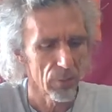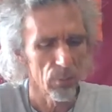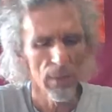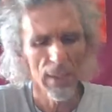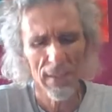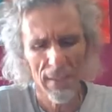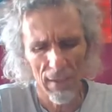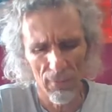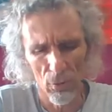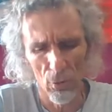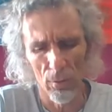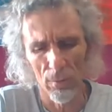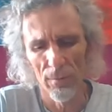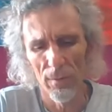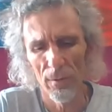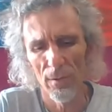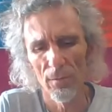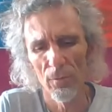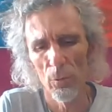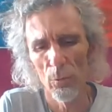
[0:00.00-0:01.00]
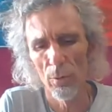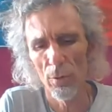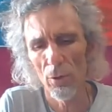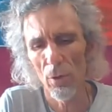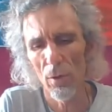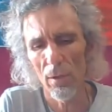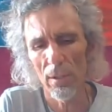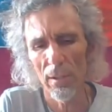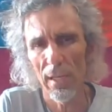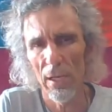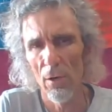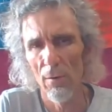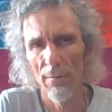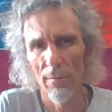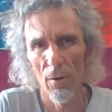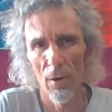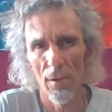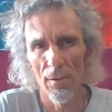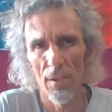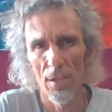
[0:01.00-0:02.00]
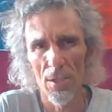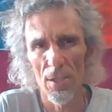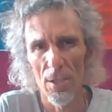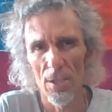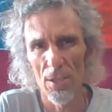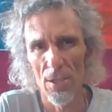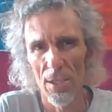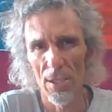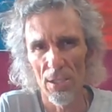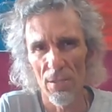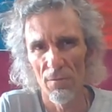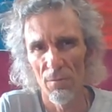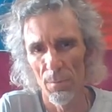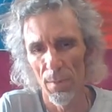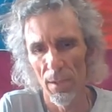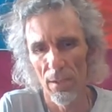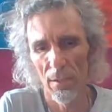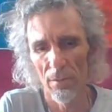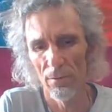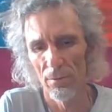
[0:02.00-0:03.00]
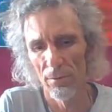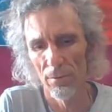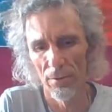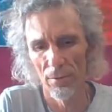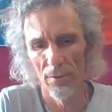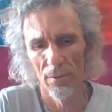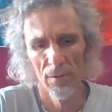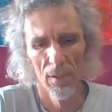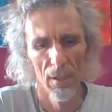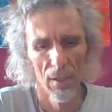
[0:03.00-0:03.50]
Well, let's have a look. First of all, we'll try and clarify this Six of Pentacles